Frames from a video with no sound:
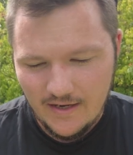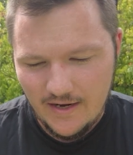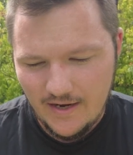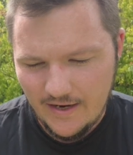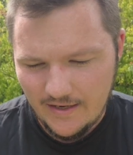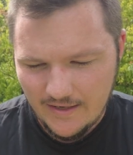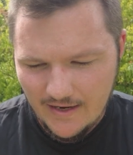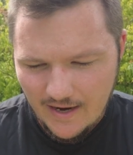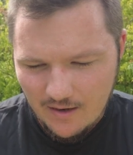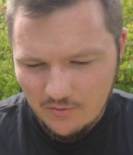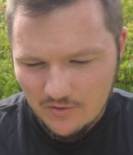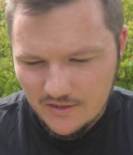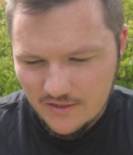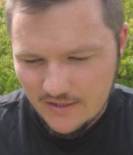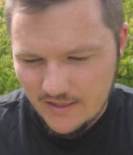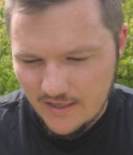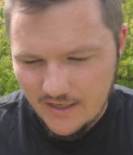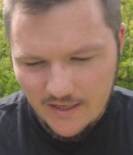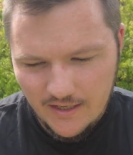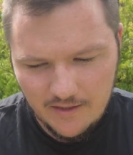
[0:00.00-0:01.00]
and I would
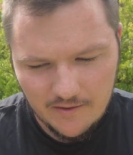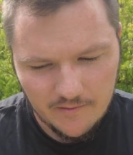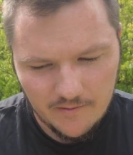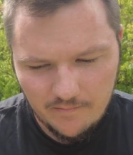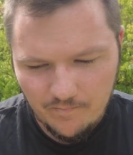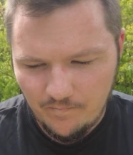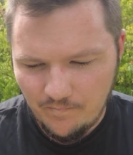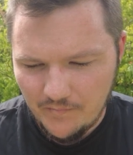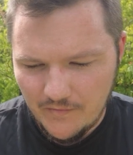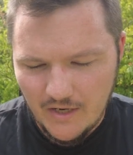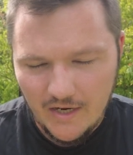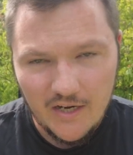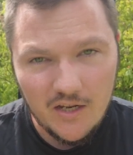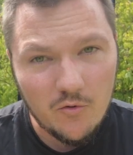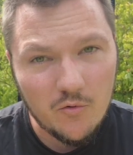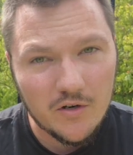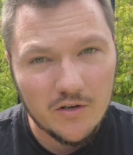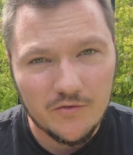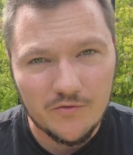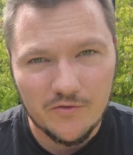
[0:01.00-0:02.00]
say
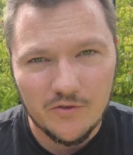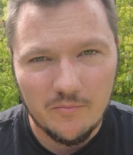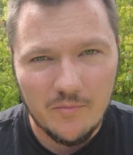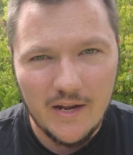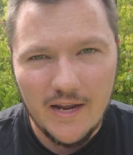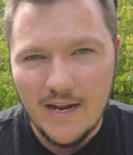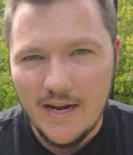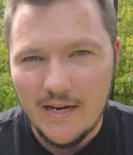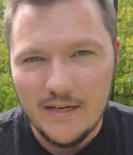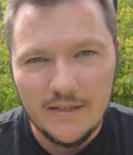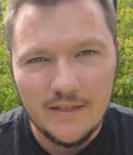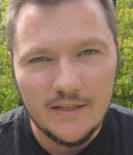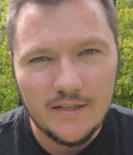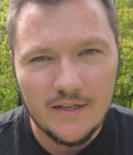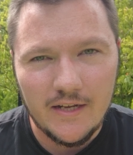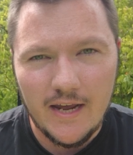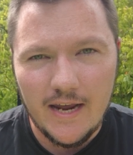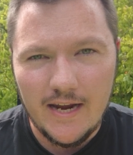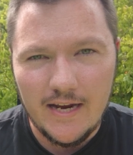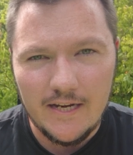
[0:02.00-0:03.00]
anywhere from 80 to